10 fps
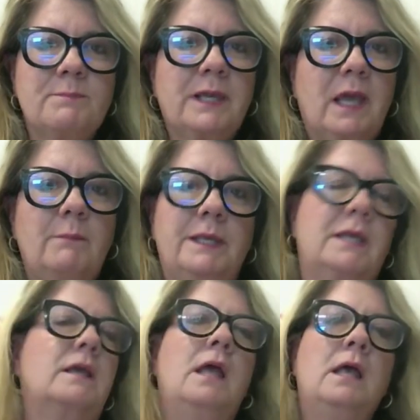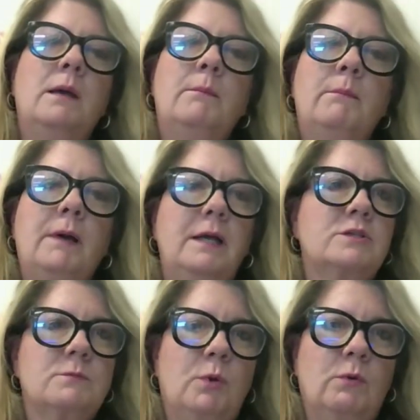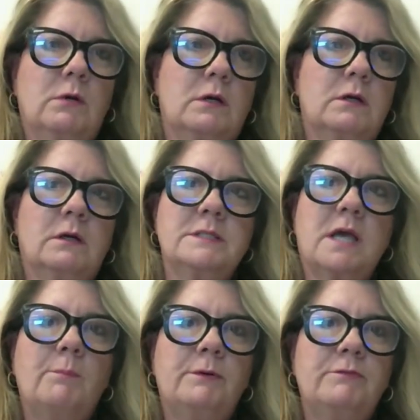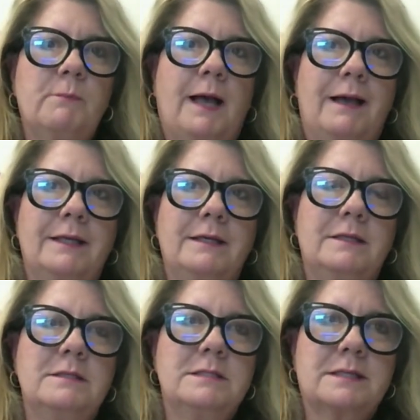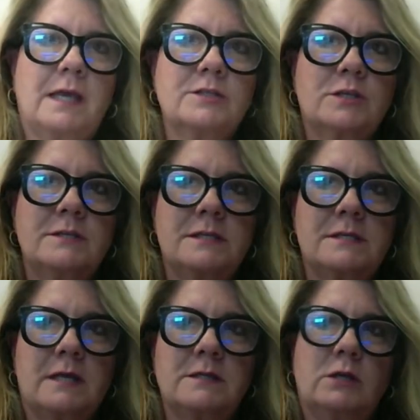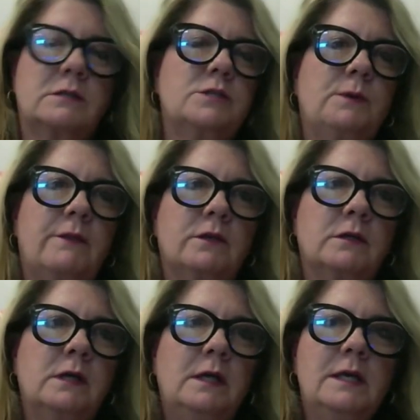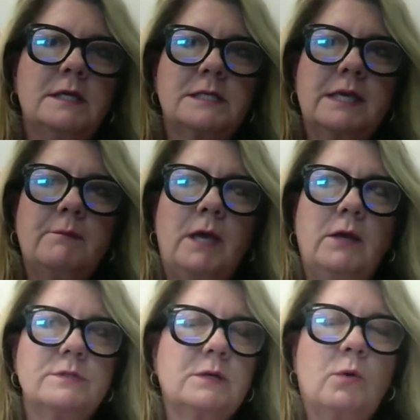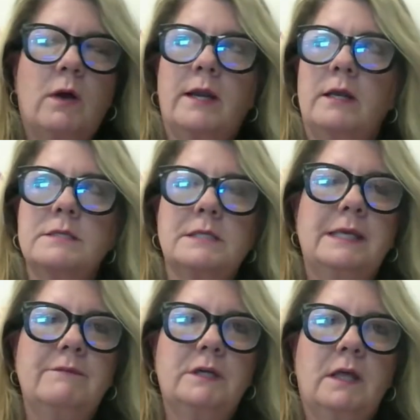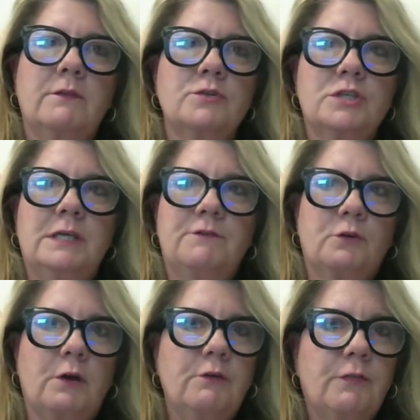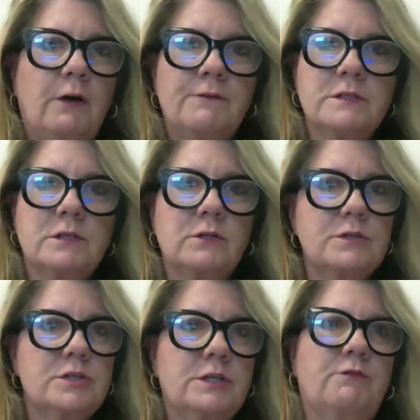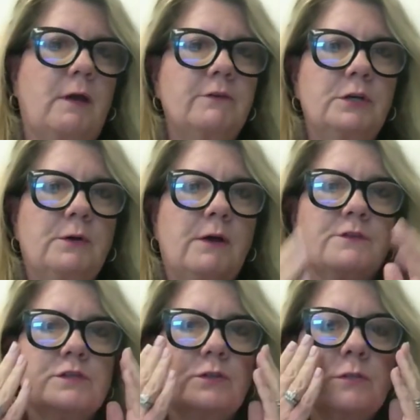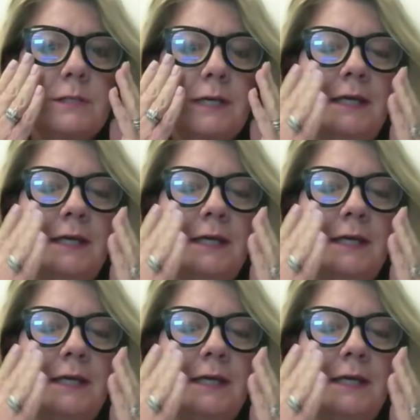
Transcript: becoming much more top of mind and discussions as I talk to other CMOs and, quite honestly, even other chief growth officers, chief revenue officers.